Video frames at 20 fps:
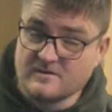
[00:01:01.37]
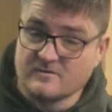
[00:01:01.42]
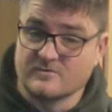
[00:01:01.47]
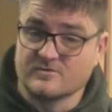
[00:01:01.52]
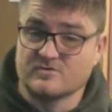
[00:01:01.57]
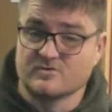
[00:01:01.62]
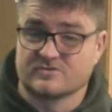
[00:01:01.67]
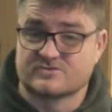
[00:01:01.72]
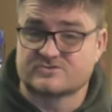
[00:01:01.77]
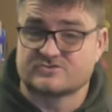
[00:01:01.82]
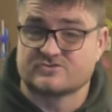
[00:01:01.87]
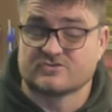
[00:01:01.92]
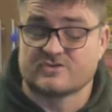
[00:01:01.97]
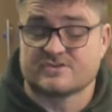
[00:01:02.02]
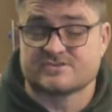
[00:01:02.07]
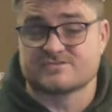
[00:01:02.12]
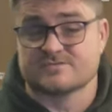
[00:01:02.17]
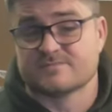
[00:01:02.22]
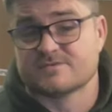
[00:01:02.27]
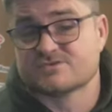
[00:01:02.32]
We know it stood on
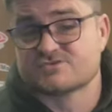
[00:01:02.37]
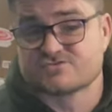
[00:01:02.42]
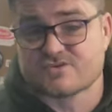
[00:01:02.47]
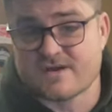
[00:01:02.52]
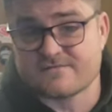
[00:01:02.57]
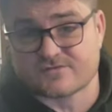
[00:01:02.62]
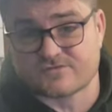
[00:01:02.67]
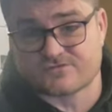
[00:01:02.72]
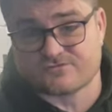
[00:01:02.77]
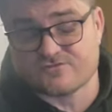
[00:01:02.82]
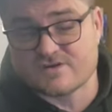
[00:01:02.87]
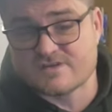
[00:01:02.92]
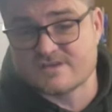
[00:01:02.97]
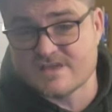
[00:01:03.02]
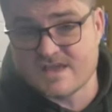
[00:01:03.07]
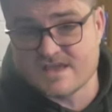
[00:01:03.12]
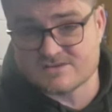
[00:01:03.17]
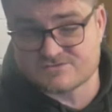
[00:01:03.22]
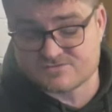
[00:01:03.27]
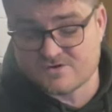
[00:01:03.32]
somebody's drive for three
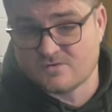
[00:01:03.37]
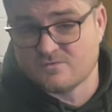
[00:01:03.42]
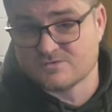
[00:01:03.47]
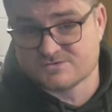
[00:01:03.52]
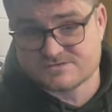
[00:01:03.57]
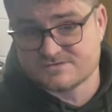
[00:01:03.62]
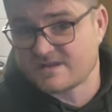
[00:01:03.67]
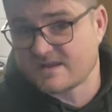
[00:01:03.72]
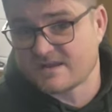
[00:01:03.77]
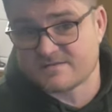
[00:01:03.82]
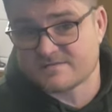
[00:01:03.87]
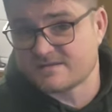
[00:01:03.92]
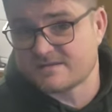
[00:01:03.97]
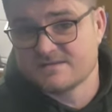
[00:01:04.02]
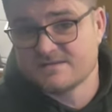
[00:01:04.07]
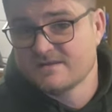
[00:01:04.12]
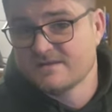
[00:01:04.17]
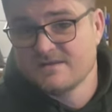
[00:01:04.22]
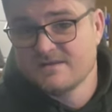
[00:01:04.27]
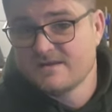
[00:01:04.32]
years, so I wasn't going to
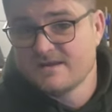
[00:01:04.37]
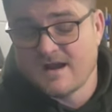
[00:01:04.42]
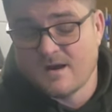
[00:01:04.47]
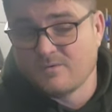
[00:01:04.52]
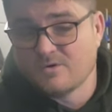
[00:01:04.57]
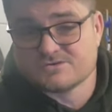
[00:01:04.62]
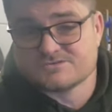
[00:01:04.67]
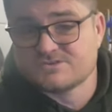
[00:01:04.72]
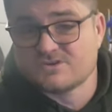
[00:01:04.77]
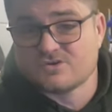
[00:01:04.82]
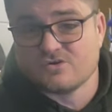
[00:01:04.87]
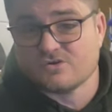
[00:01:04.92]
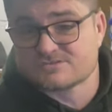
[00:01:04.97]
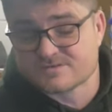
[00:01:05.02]
I wasn't at all